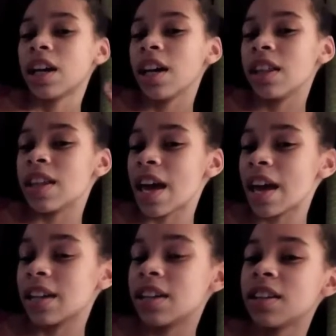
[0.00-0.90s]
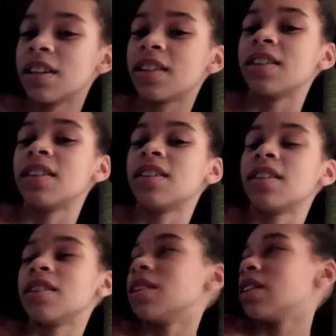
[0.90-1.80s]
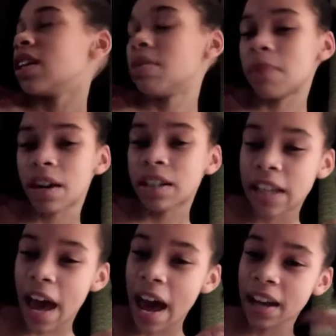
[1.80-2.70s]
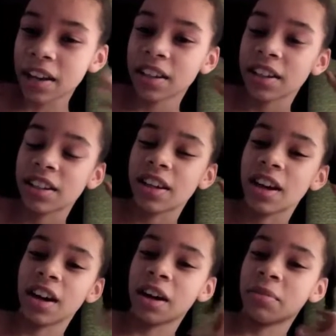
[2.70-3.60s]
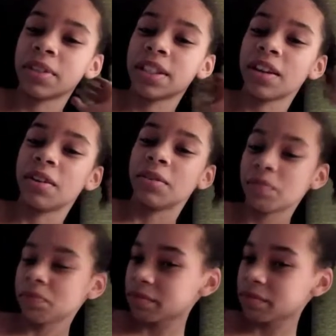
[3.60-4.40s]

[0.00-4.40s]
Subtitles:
and then it made her sad, so.